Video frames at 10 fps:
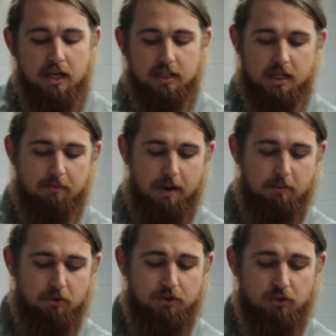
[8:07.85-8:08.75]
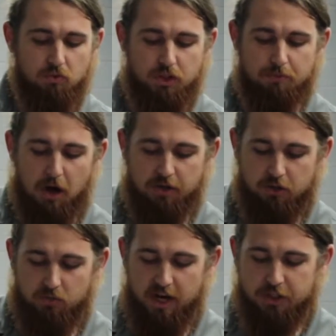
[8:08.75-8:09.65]
Team members respond to
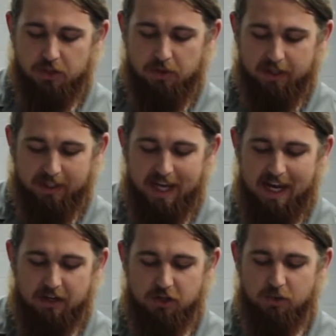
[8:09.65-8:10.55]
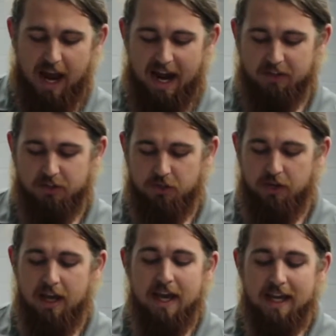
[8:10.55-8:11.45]
direction with a can-do attitude,